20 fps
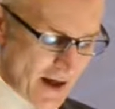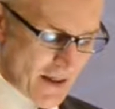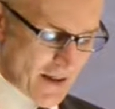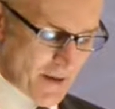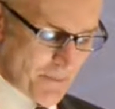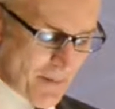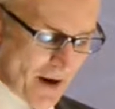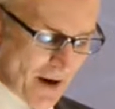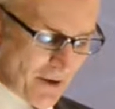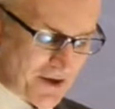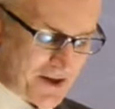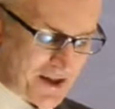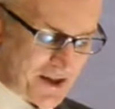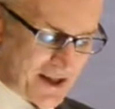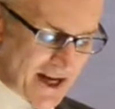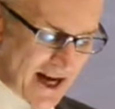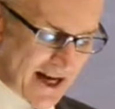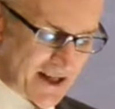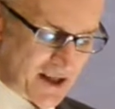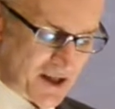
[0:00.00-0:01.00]
The Paris
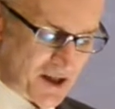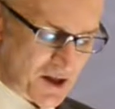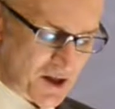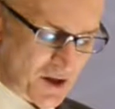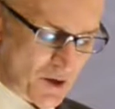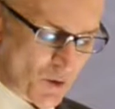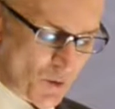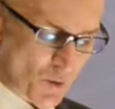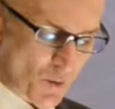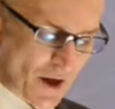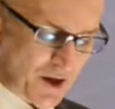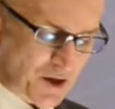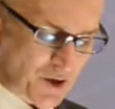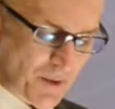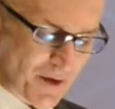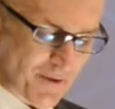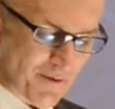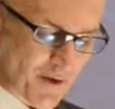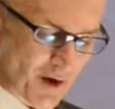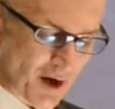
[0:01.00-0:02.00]
attacks were to
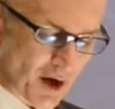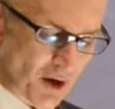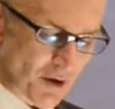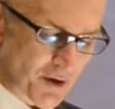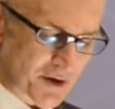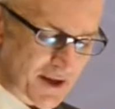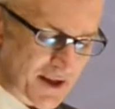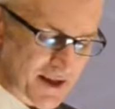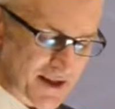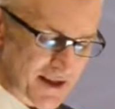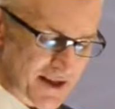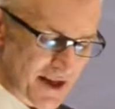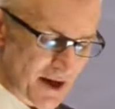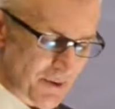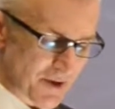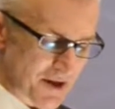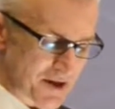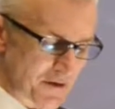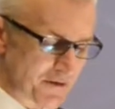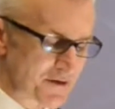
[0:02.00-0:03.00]
be followed a
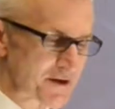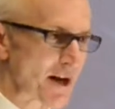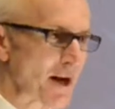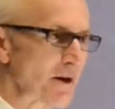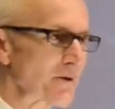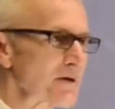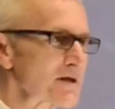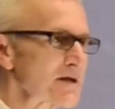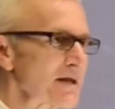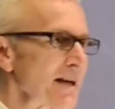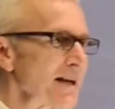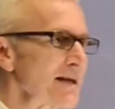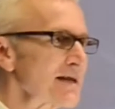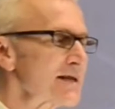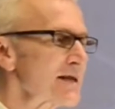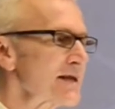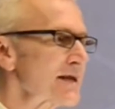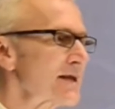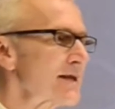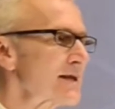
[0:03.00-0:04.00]
series of terrorist
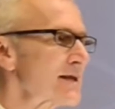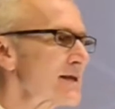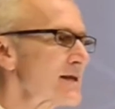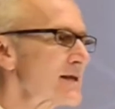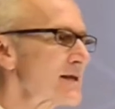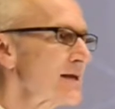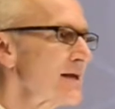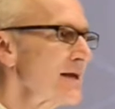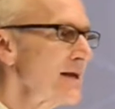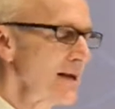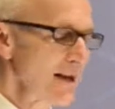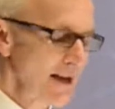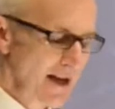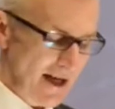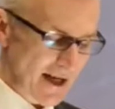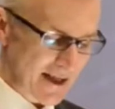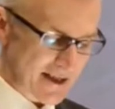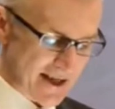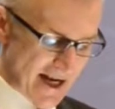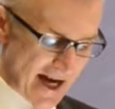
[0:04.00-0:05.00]
incidents,
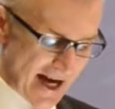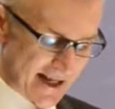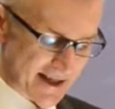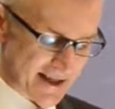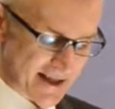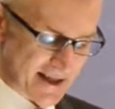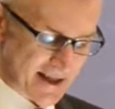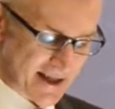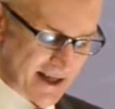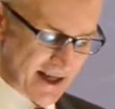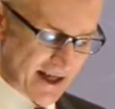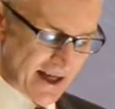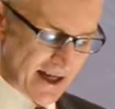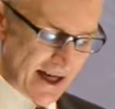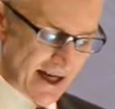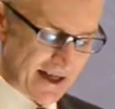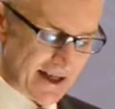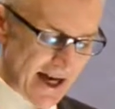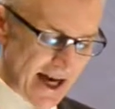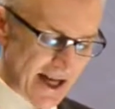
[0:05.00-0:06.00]
attacks,
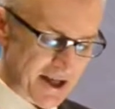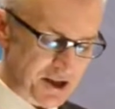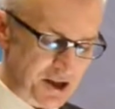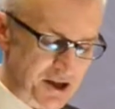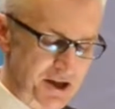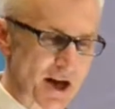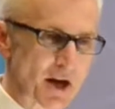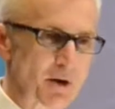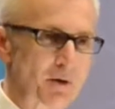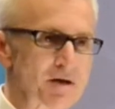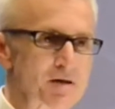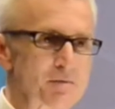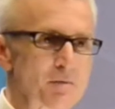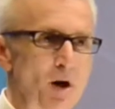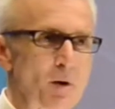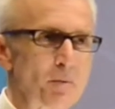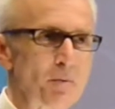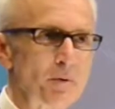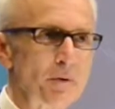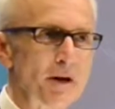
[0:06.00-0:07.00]
and anti-terrorism
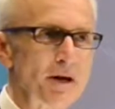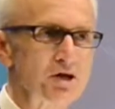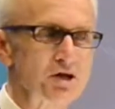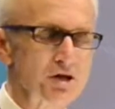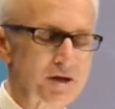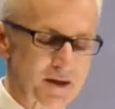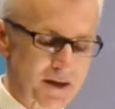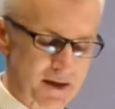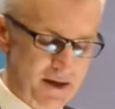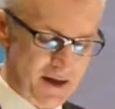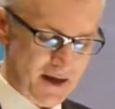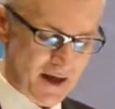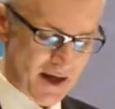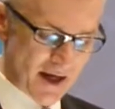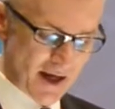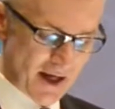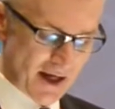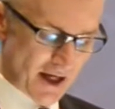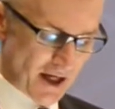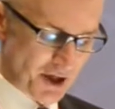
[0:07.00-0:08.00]
operations
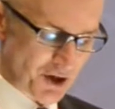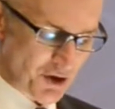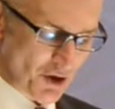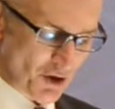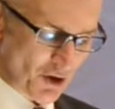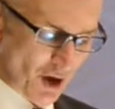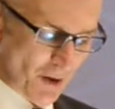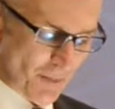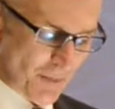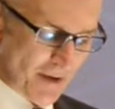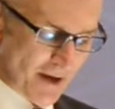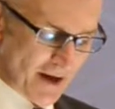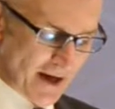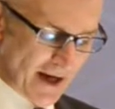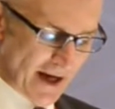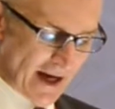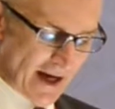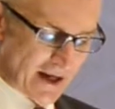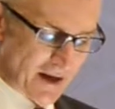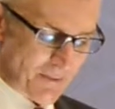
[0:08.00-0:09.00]
in Europe
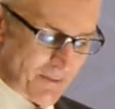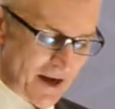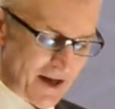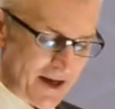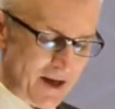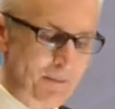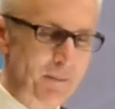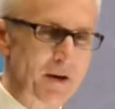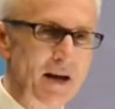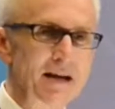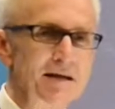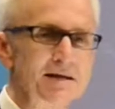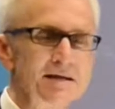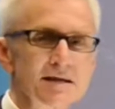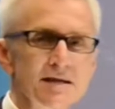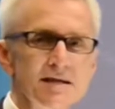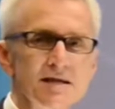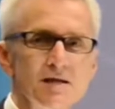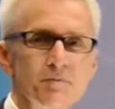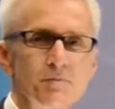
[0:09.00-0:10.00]
and in many
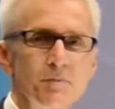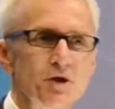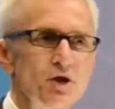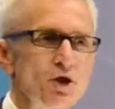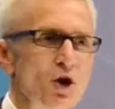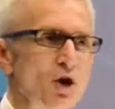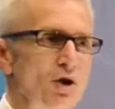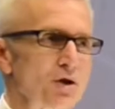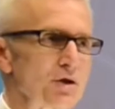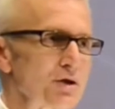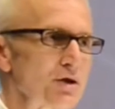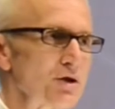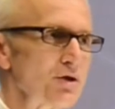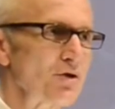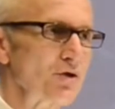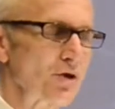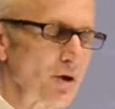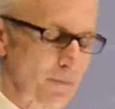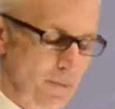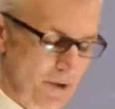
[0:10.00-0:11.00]
places beyond
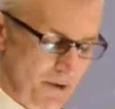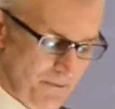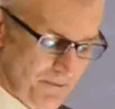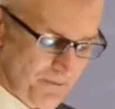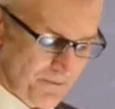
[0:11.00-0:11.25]
Europe.